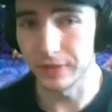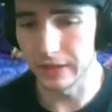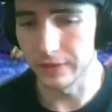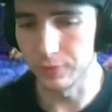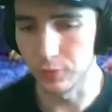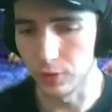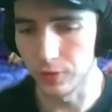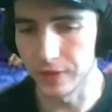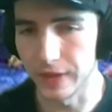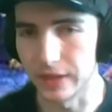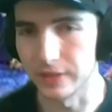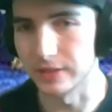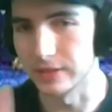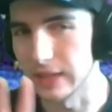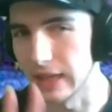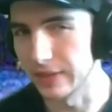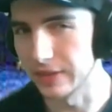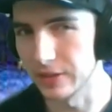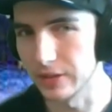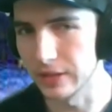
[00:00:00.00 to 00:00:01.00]
a 4,000.
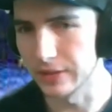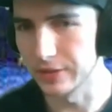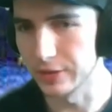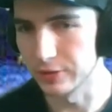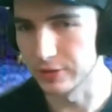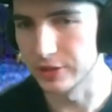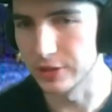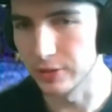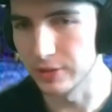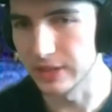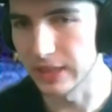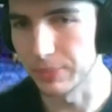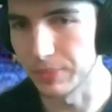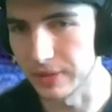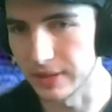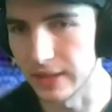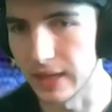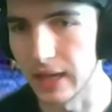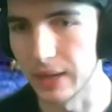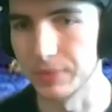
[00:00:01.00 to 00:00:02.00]
I think there was two separate
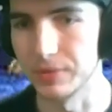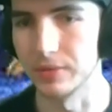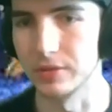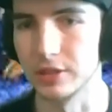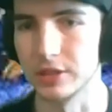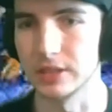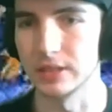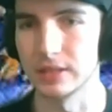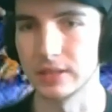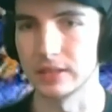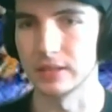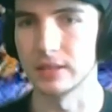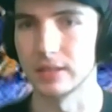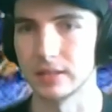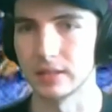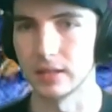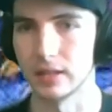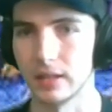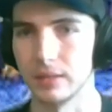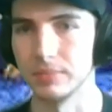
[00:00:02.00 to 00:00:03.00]
times when Jesus
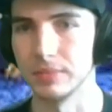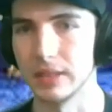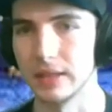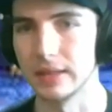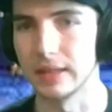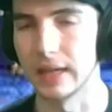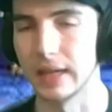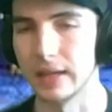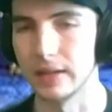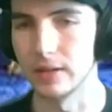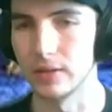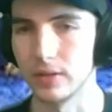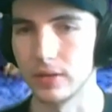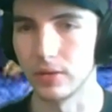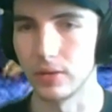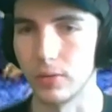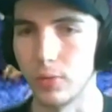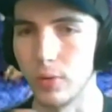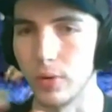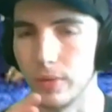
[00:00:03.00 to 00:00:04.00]
did that.
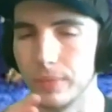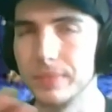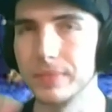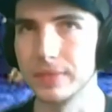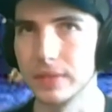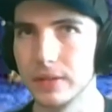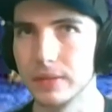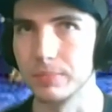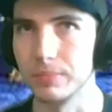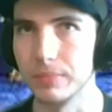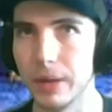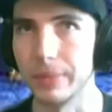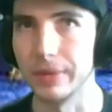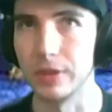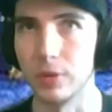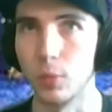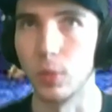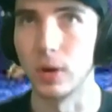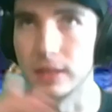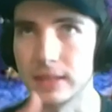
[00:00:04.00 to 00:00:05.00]
Well, maybe
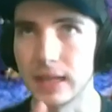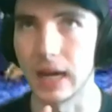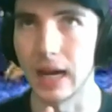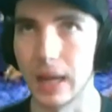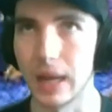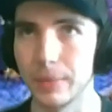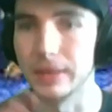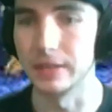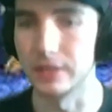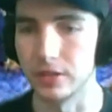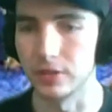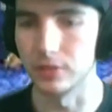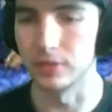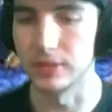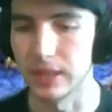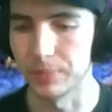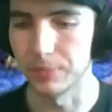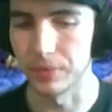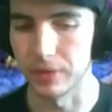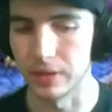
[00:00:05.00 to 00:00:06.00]
the one time in two
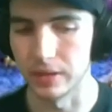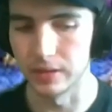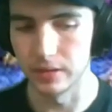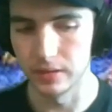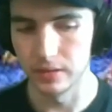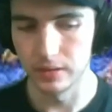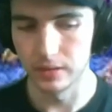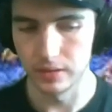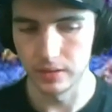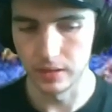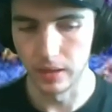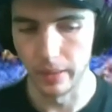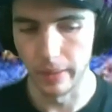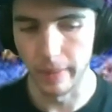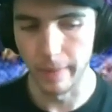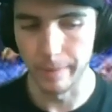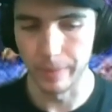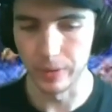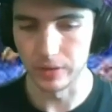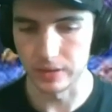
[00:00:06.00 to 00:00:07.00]
separate
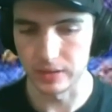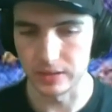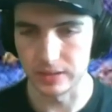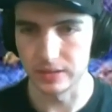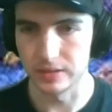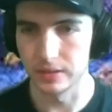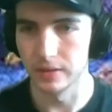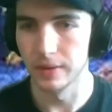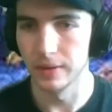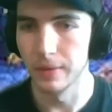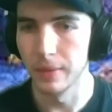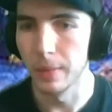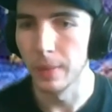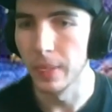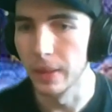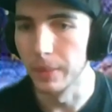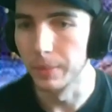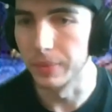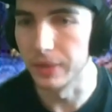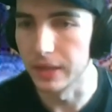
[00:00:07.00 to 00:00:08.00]
books,
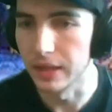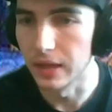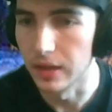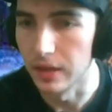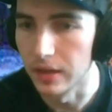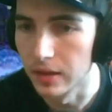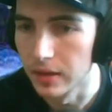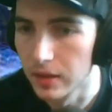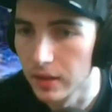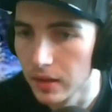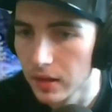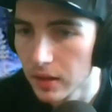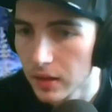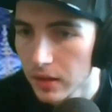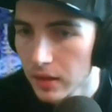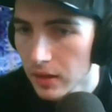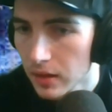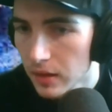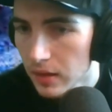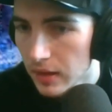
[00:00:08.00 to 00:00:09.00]
but yeah,
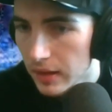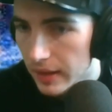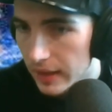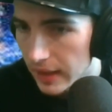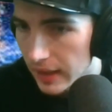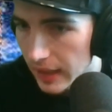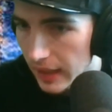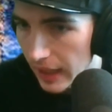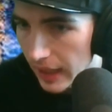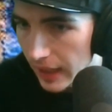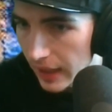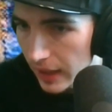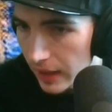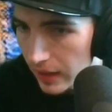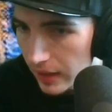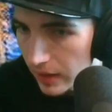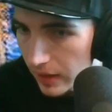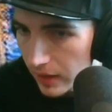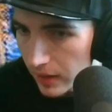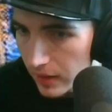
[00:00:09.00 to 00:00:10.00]

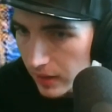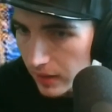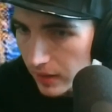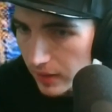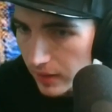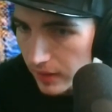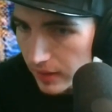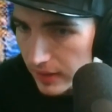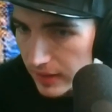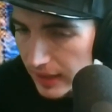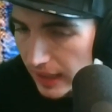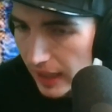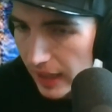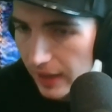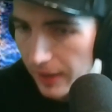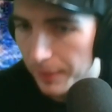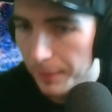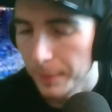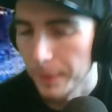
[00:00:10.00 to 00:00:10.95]
and yeah,